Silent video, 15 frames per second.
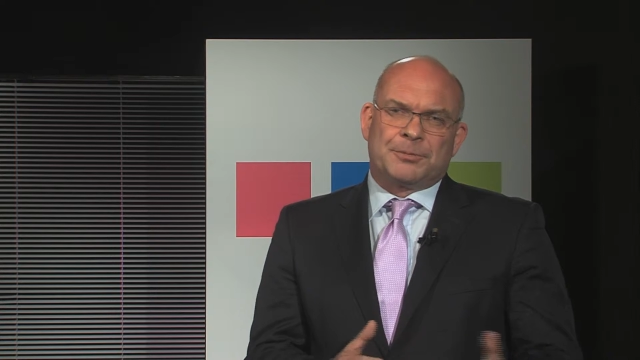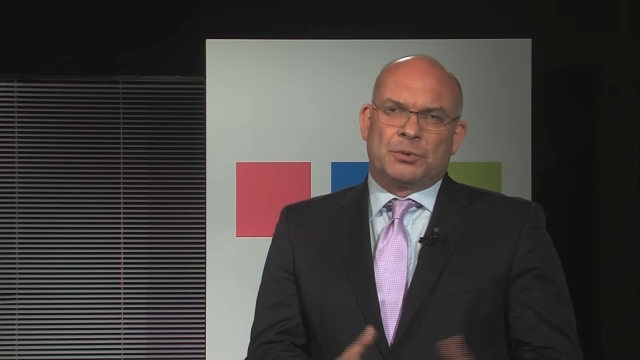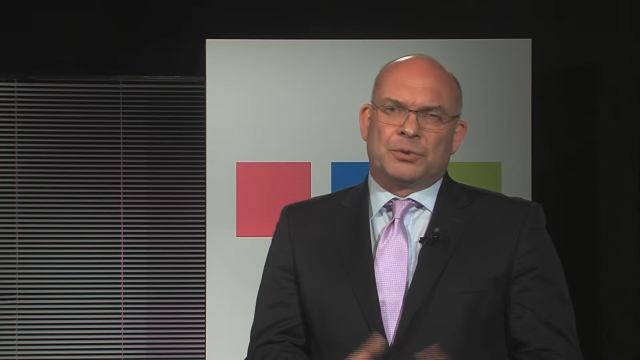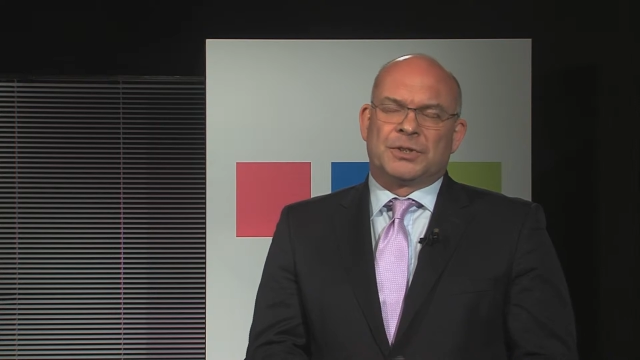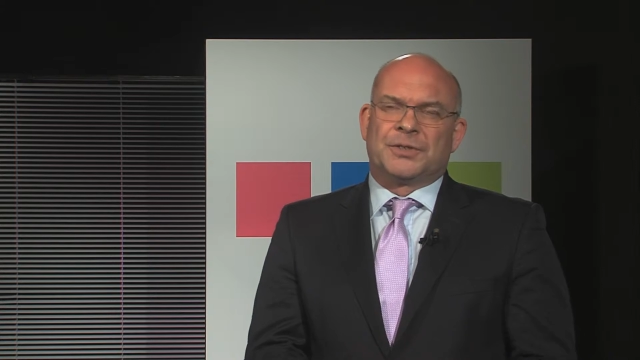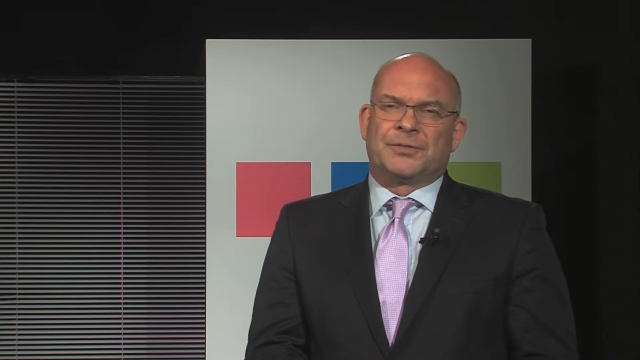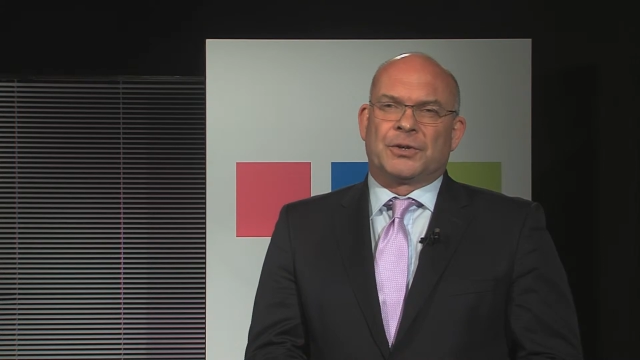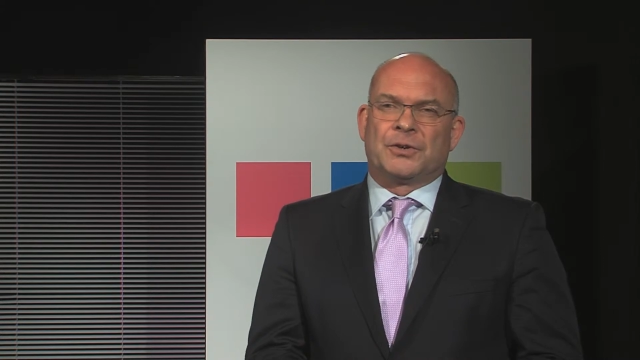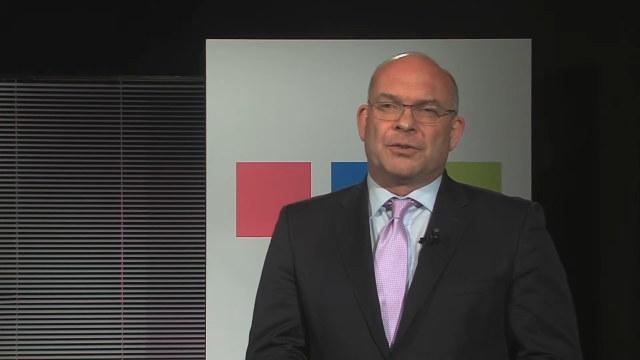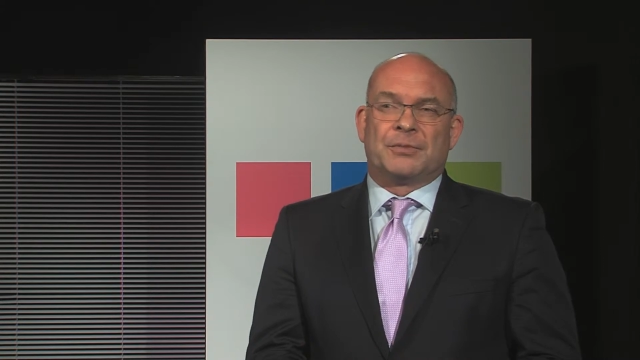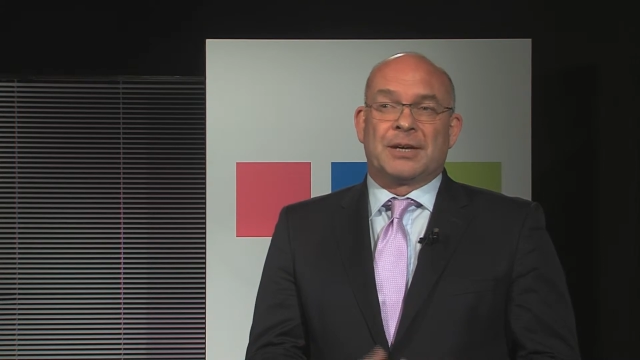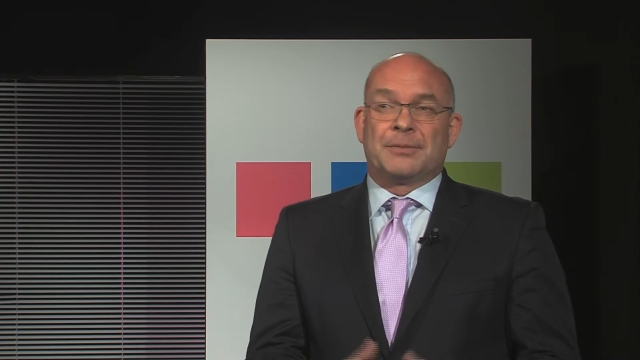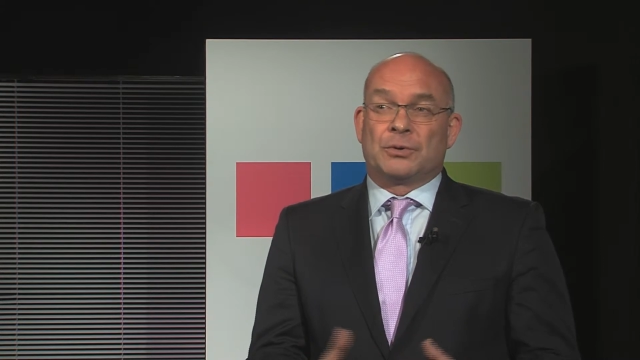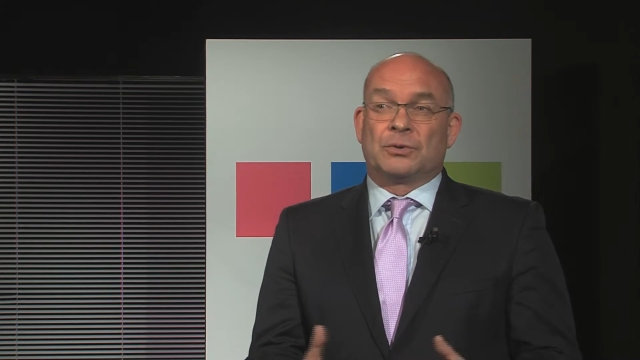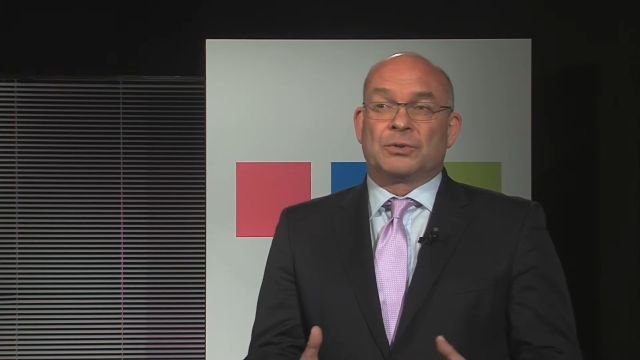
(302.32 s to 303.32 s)
point of view and
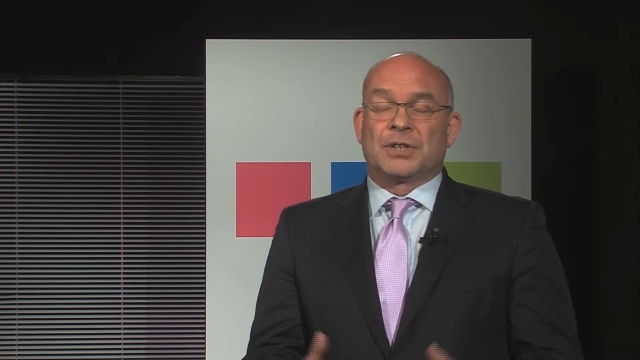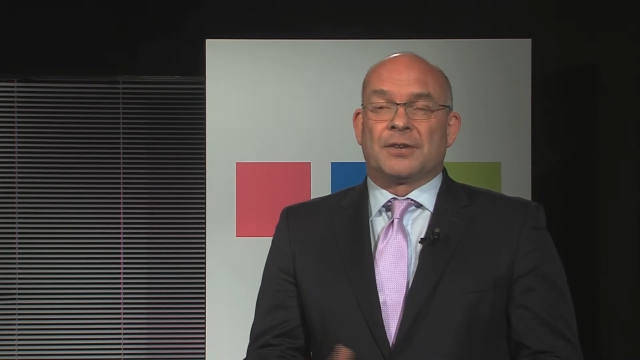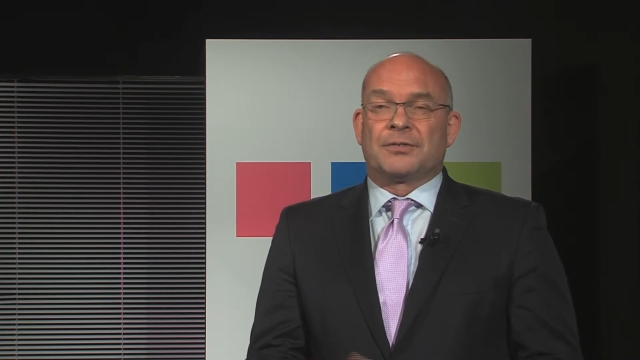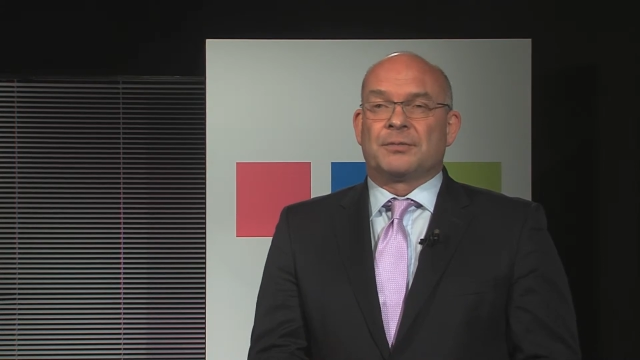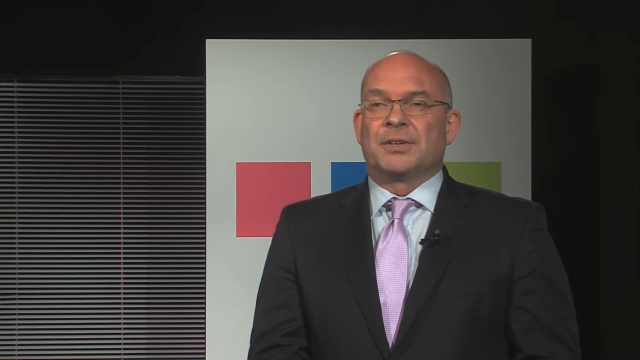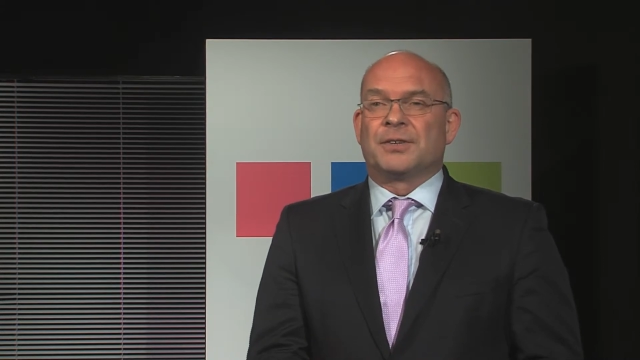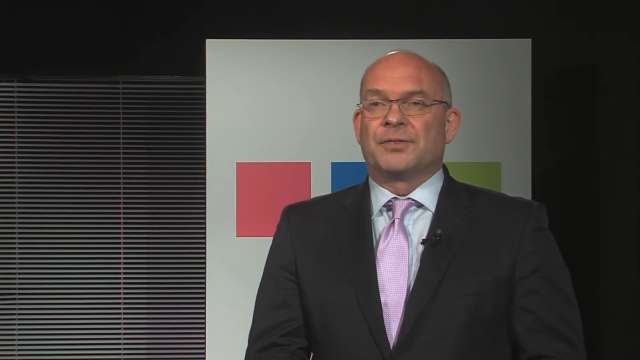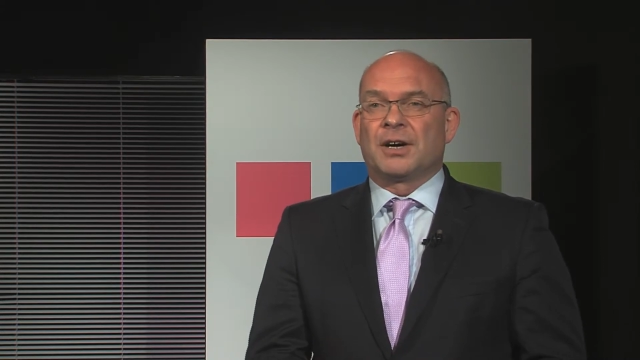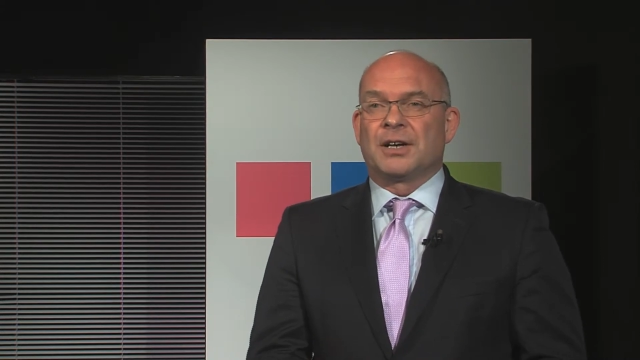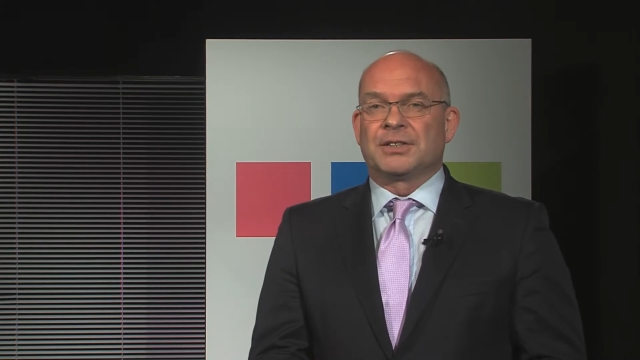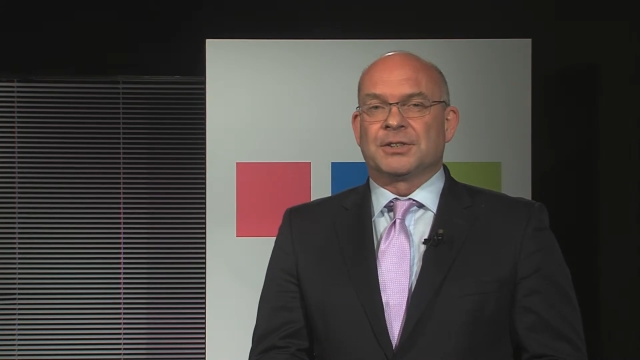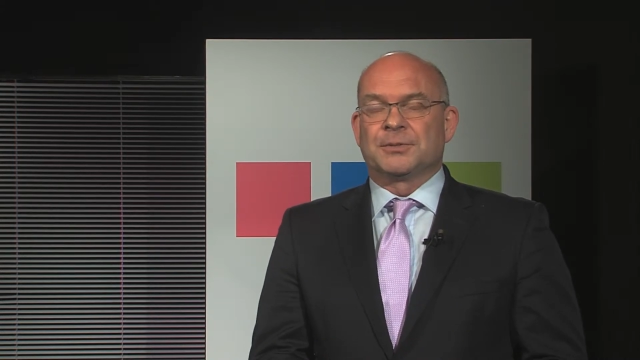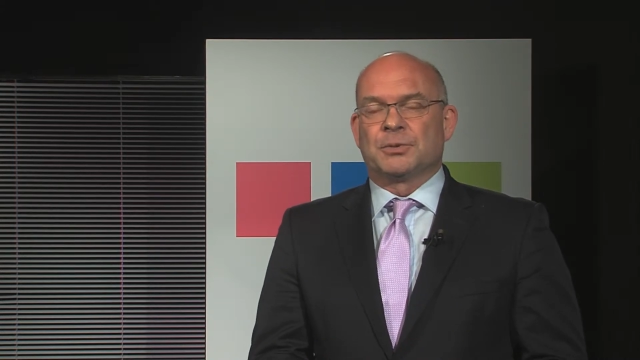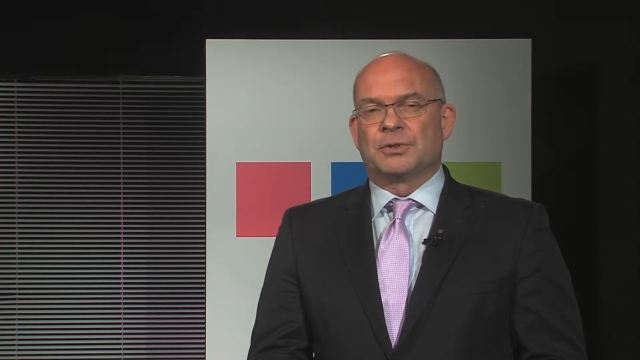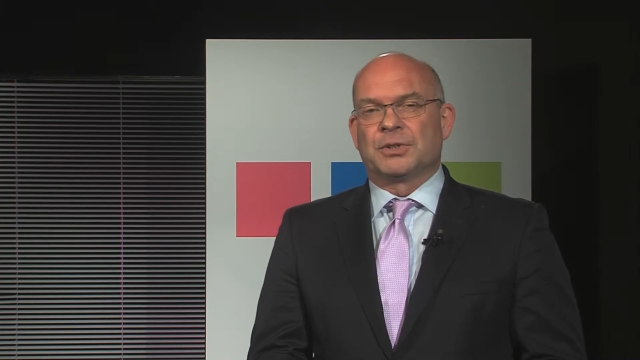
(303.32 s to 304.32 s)
maybe also from an
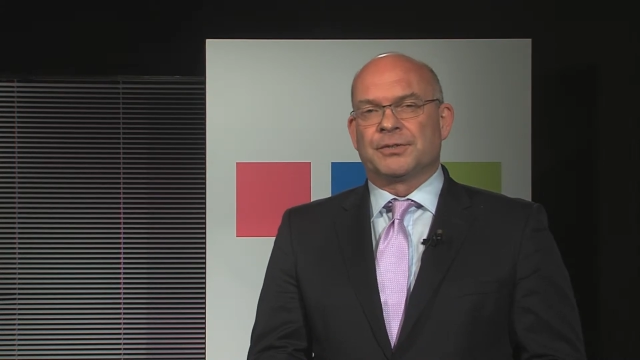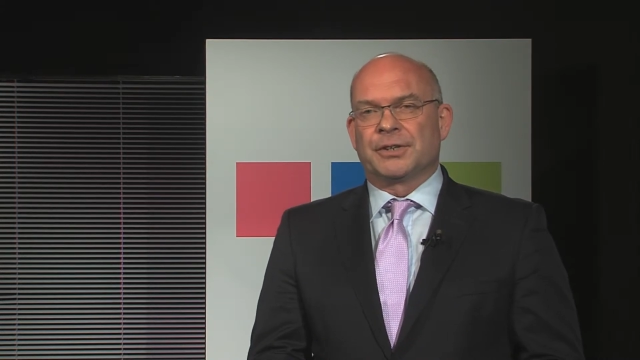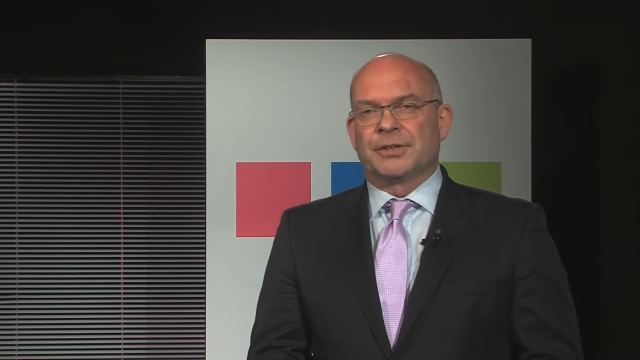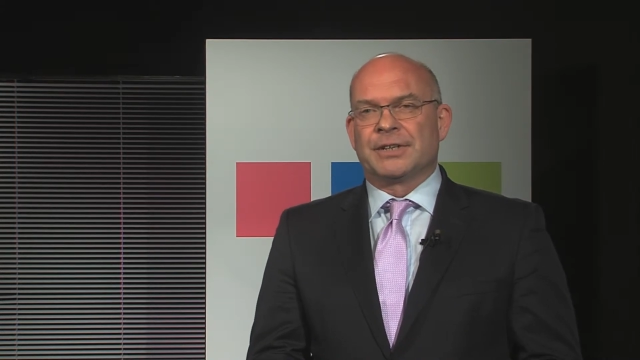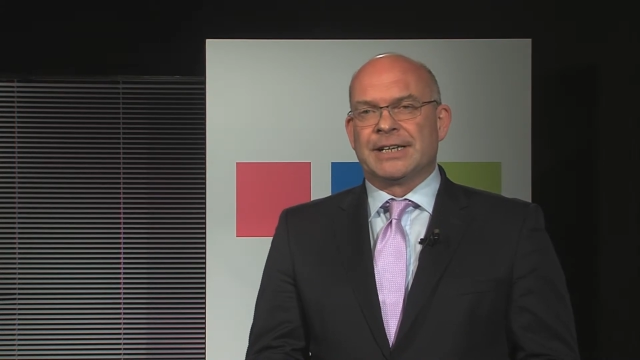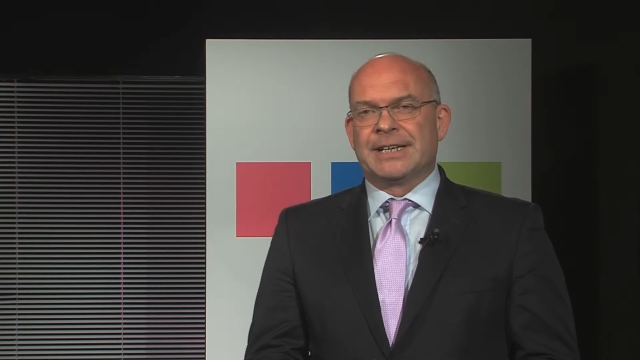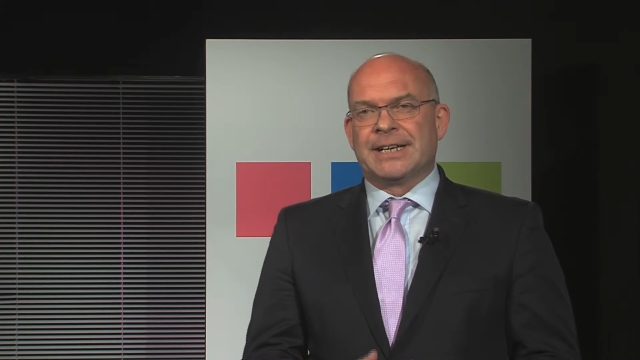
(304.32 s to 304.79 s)
advisor's point of view